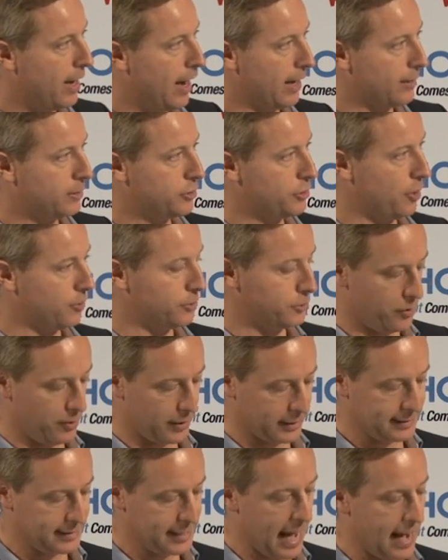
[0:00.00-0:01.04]
and it shows you
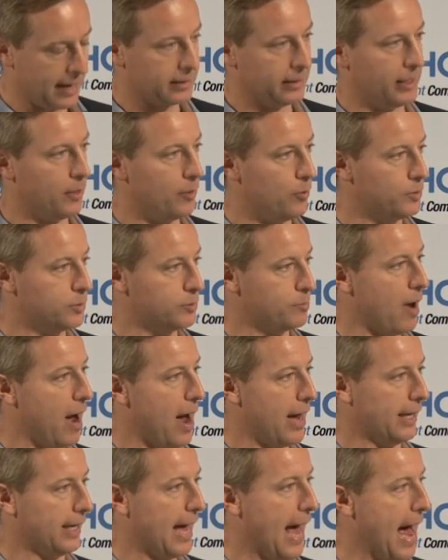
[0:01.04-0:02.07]
exactly who was
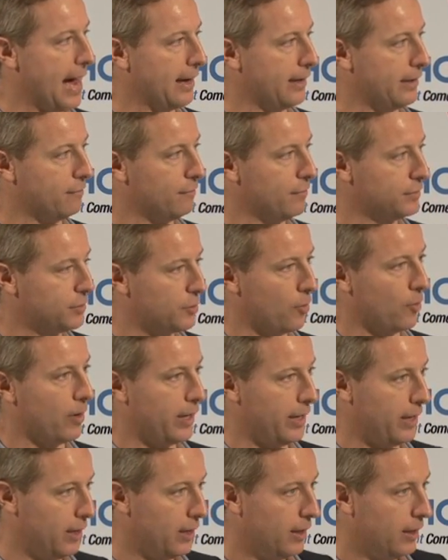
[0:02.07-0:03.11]
buying ad
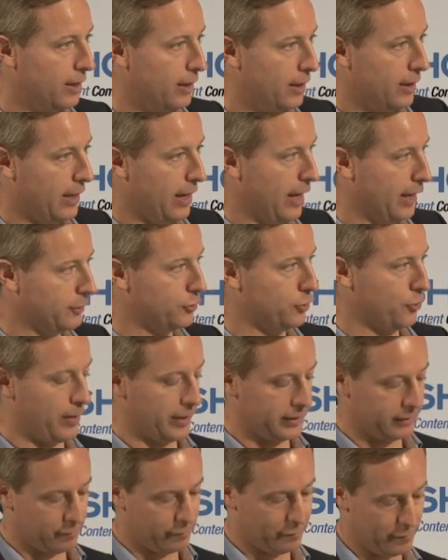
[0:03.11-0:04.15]
inventory
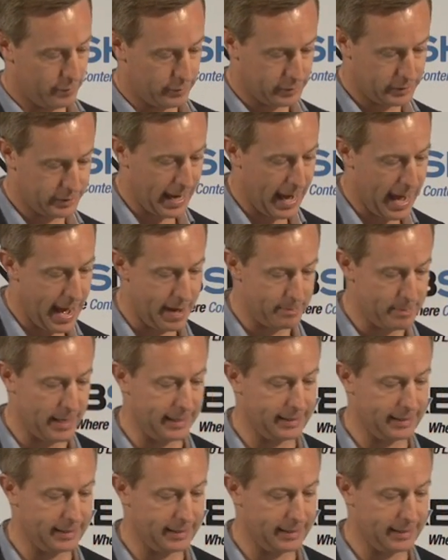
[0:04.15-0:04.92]
during the first game and